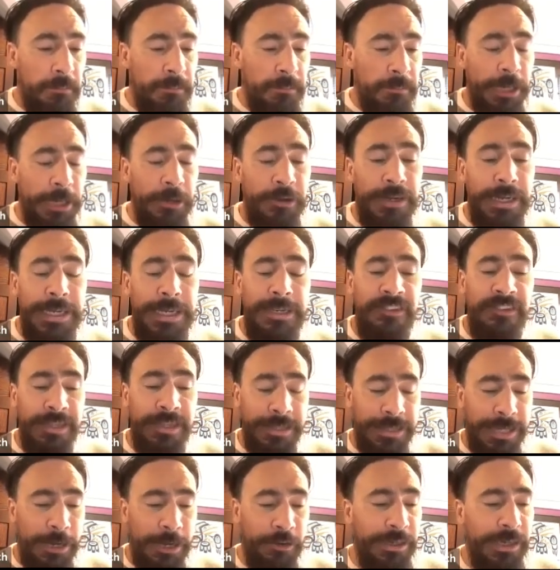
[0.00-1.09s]
parents
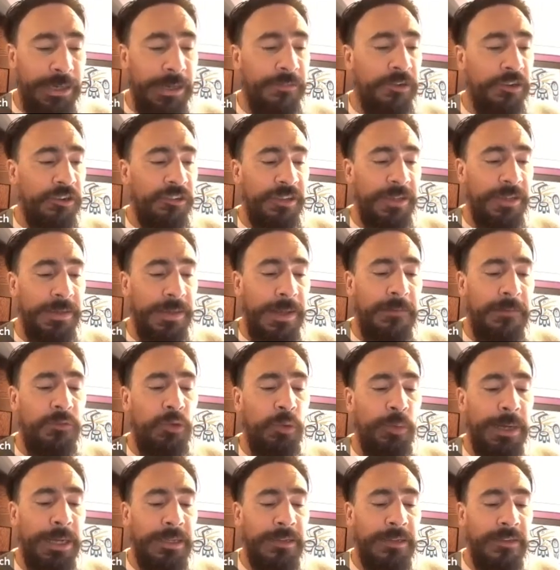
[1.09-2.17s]
and caregivers and loved
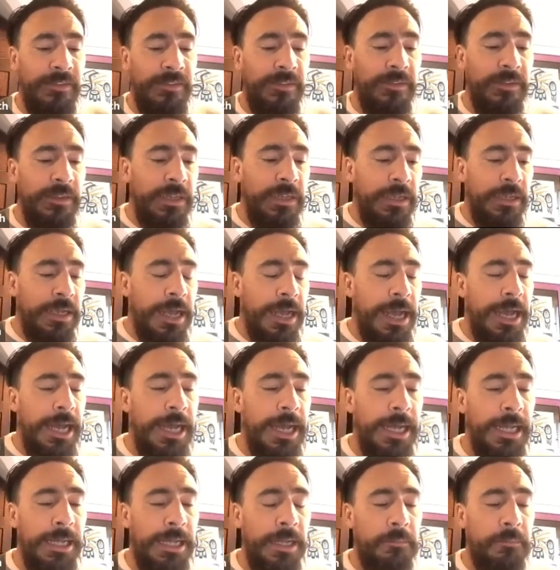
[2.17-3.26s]
ones
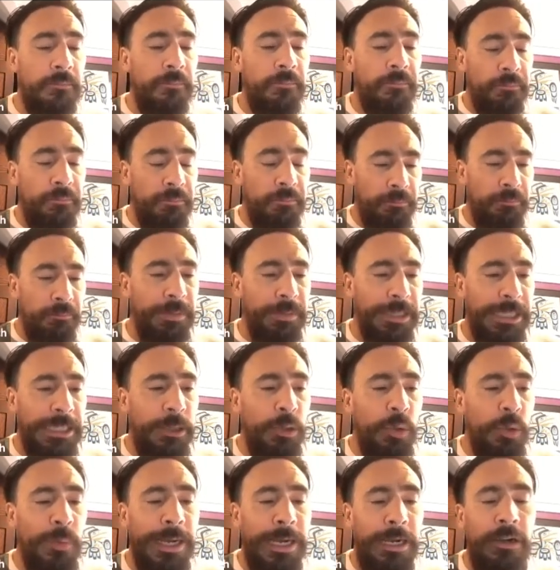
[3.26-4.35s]
uh, be
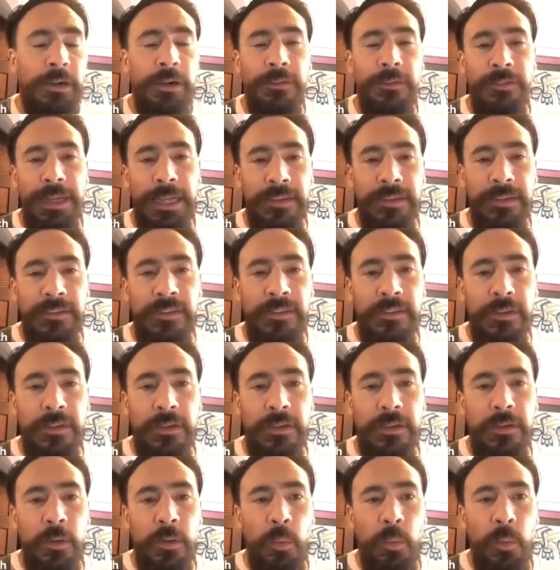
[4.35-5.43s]
aware of this
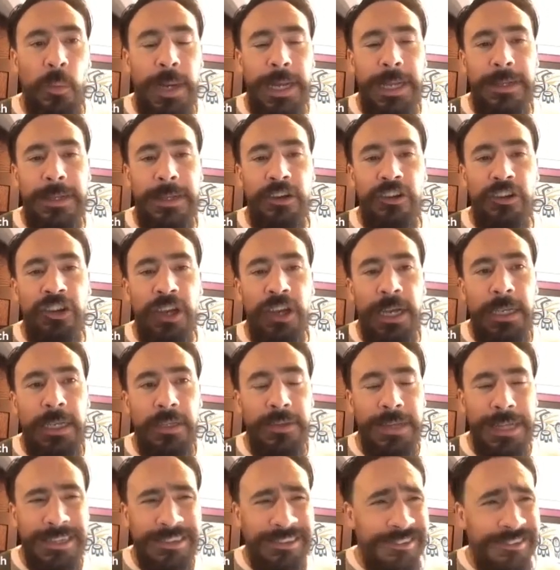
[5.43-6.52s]
when their
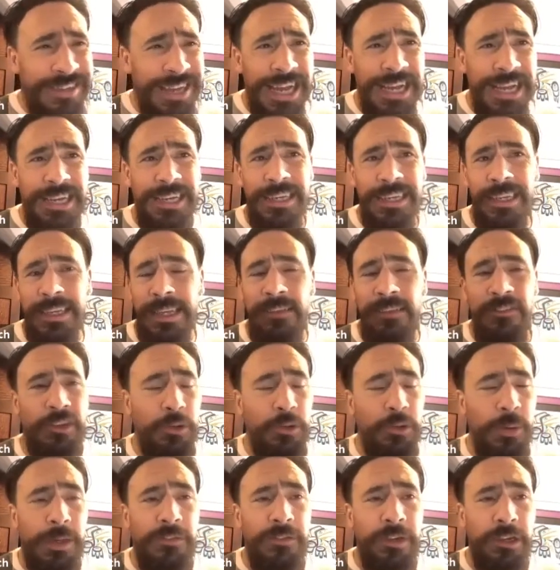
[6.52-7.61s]
child that's 10 11
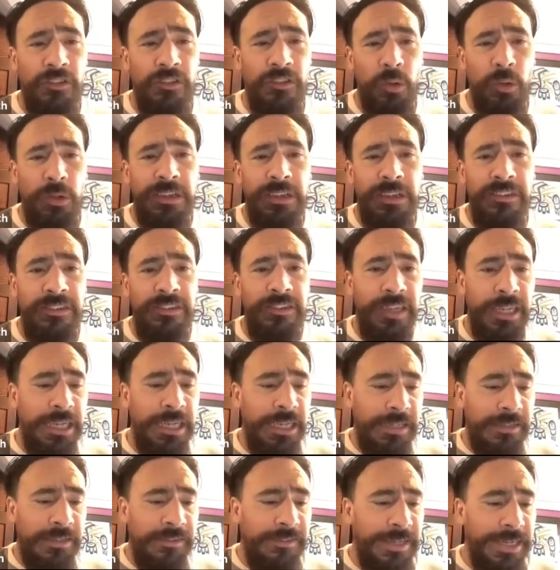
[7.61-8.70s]
12 years old is
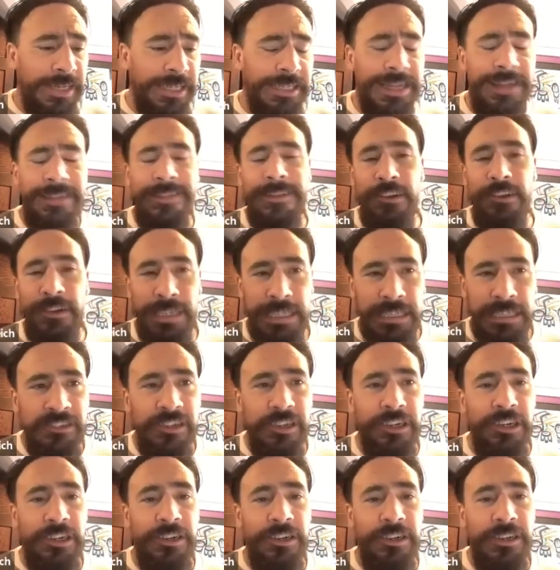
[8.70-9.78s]
saying that their knees
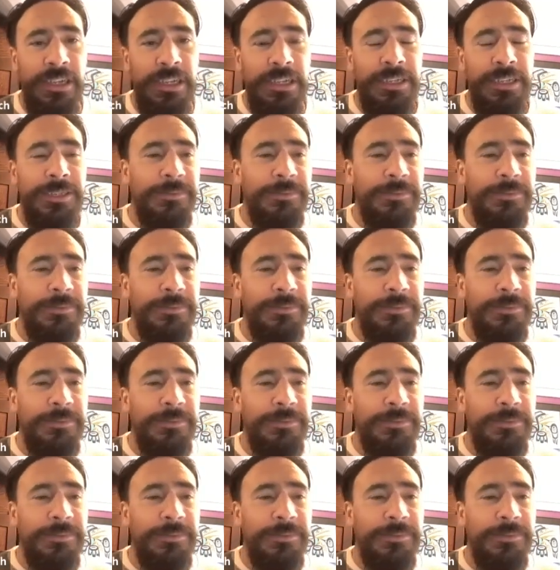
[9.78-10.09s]
hurt